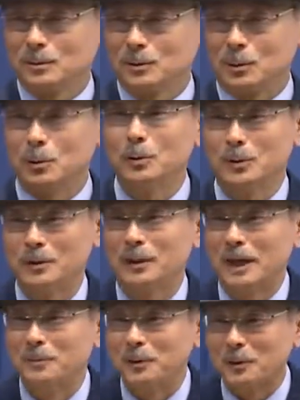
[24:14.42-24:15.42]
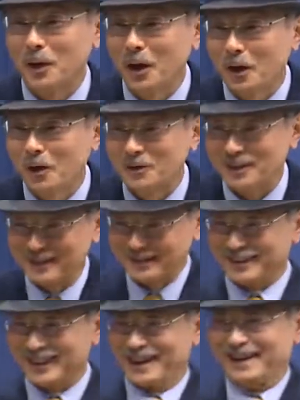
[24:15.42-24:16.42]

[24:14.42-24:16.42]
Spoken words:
He said, "How can I make money?"